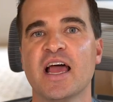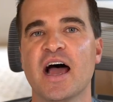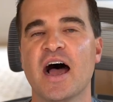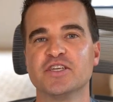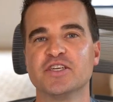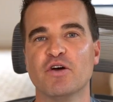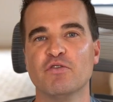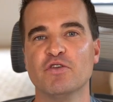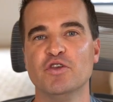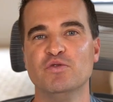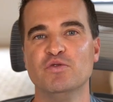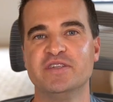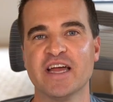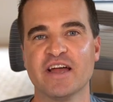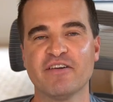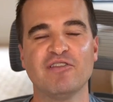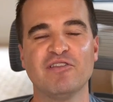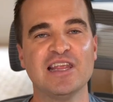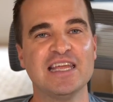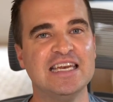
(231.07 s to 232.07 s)
So you
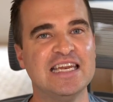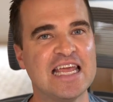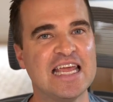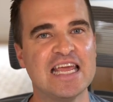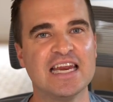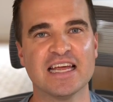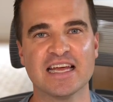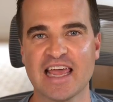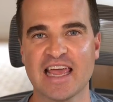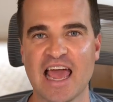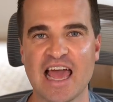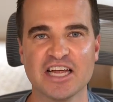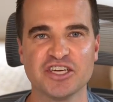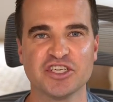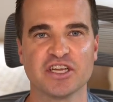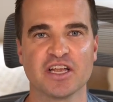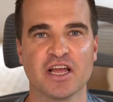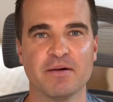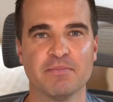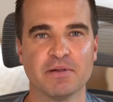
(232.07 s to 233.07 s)
definitely need a
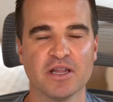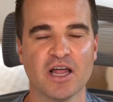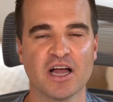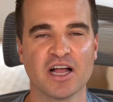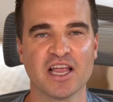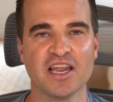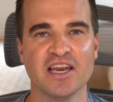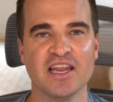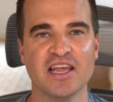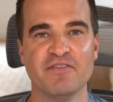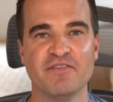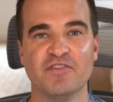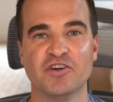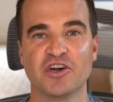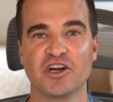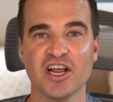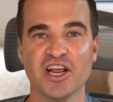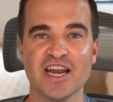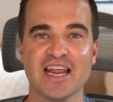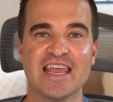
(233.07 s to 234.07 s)
caching plugin. If
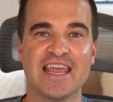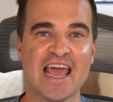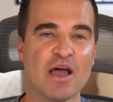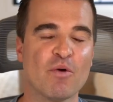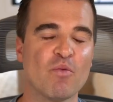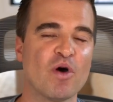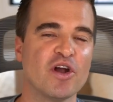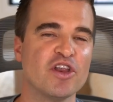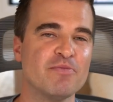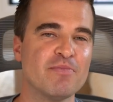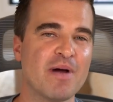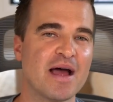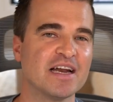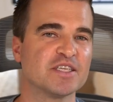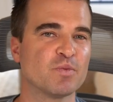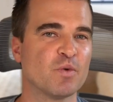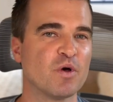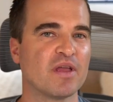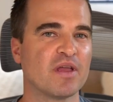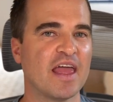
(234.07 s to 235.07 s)
you're gonna get one, you might
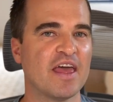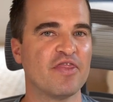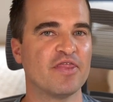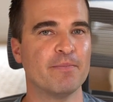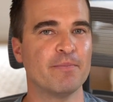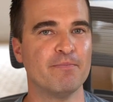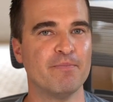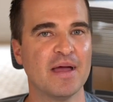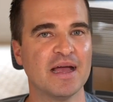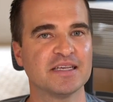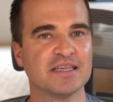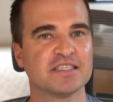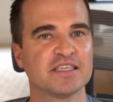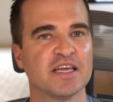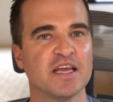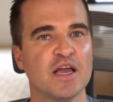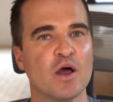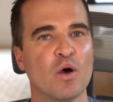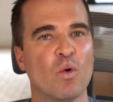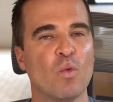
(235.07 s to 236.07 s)
as well get the
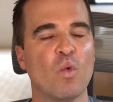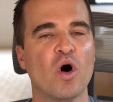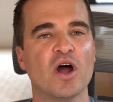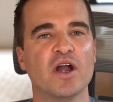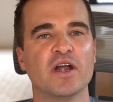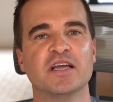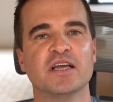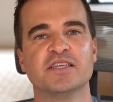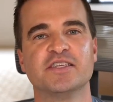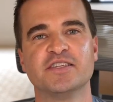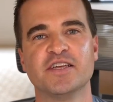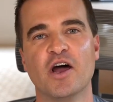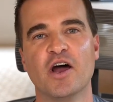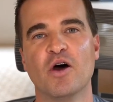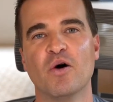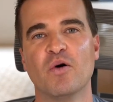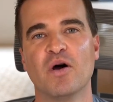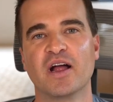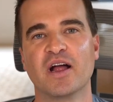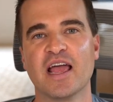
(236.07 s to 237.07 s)
best one.
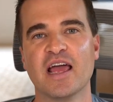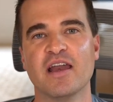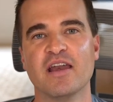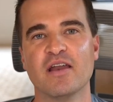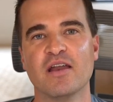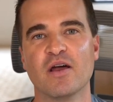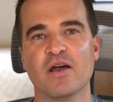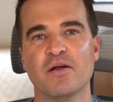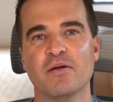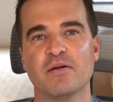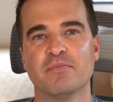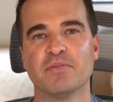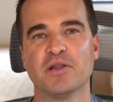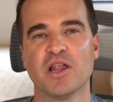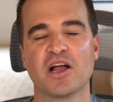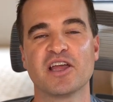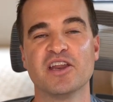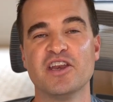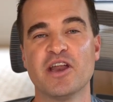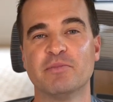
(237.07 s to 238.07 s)
So again,
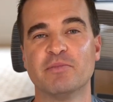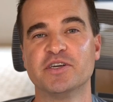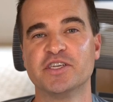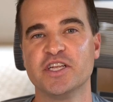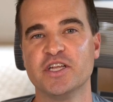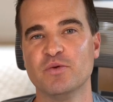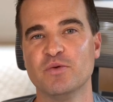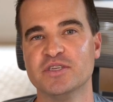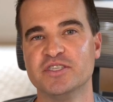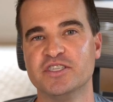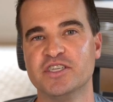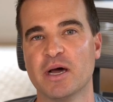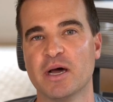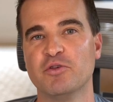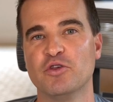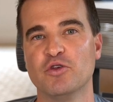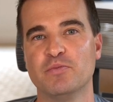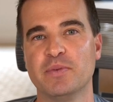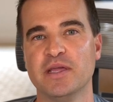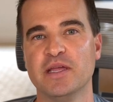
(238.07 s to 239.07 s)
plugin number two is
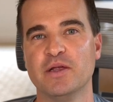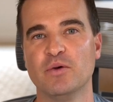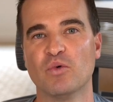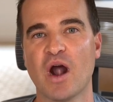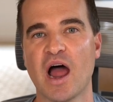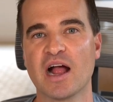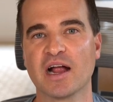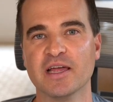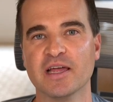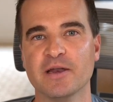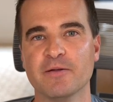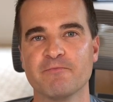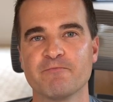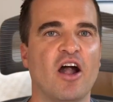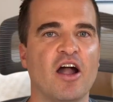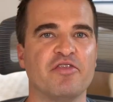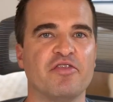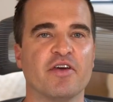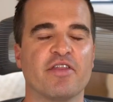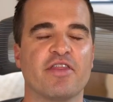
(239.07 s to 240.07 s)
WP Rocket.
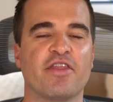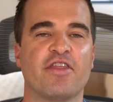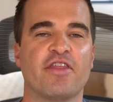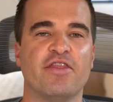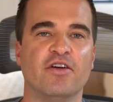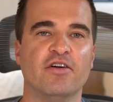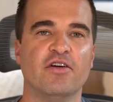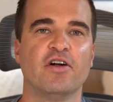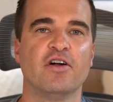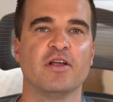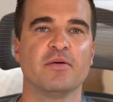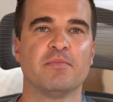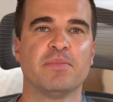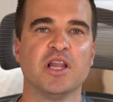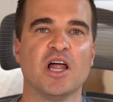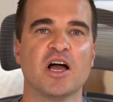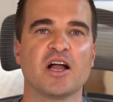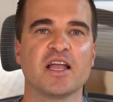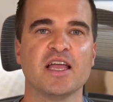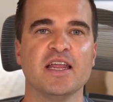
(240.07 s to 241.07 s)
All right, the third
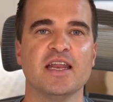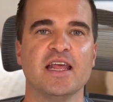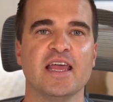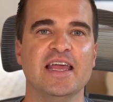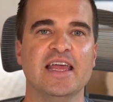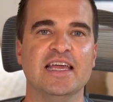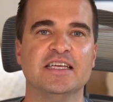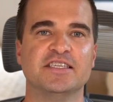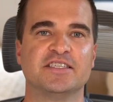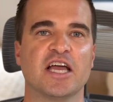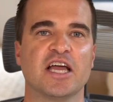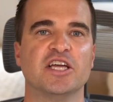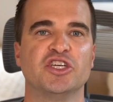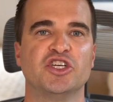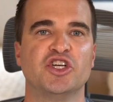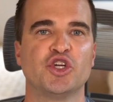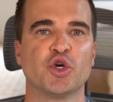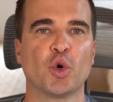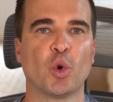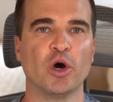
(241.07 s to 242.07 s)
plugin is
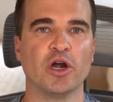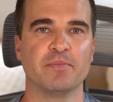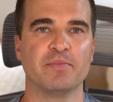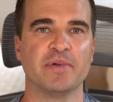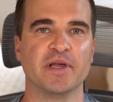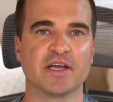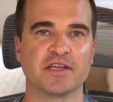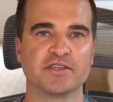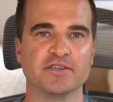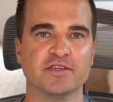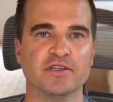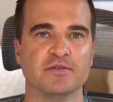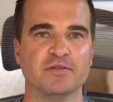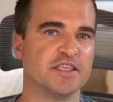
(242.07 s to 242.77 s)
Short Pixel.